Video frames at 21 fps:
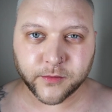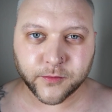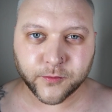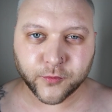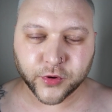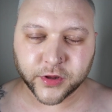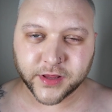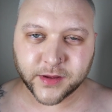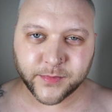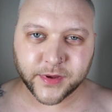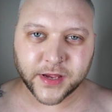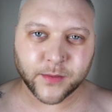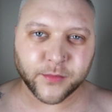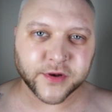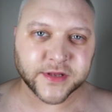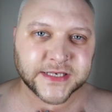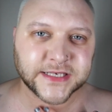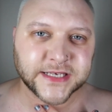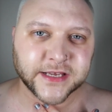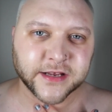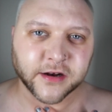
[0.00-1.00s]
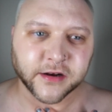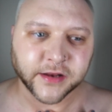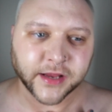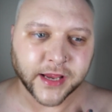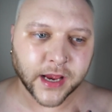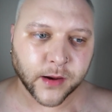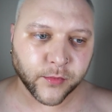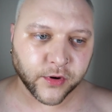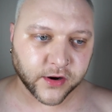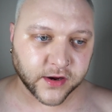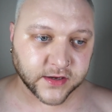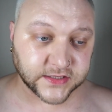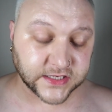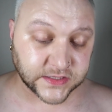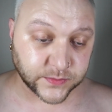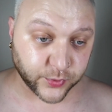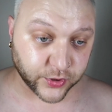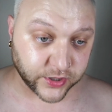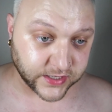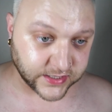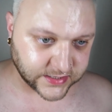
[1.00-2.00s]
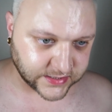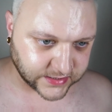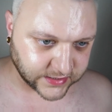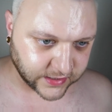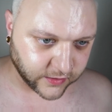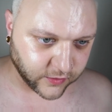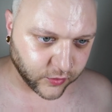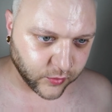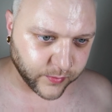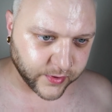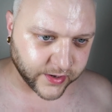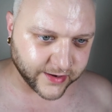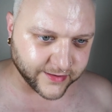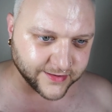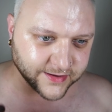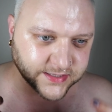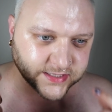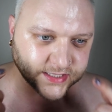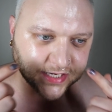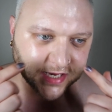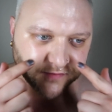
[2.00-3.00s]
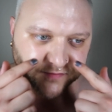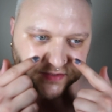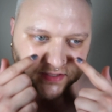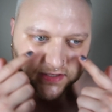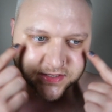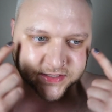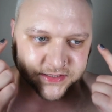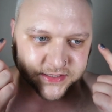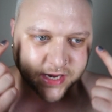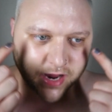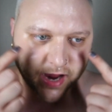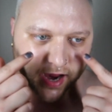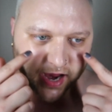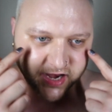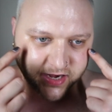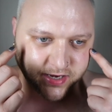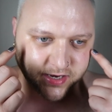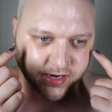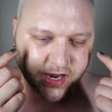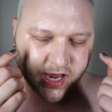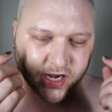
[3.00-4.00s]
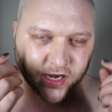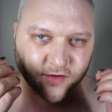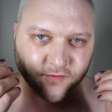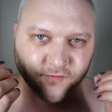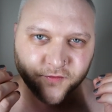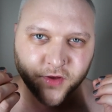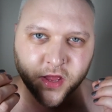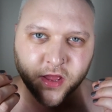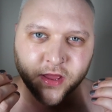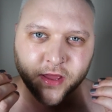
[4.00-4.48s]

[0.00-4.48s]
really be able to see it on camera because it's pretty subtle, but it just gives this tiny kind of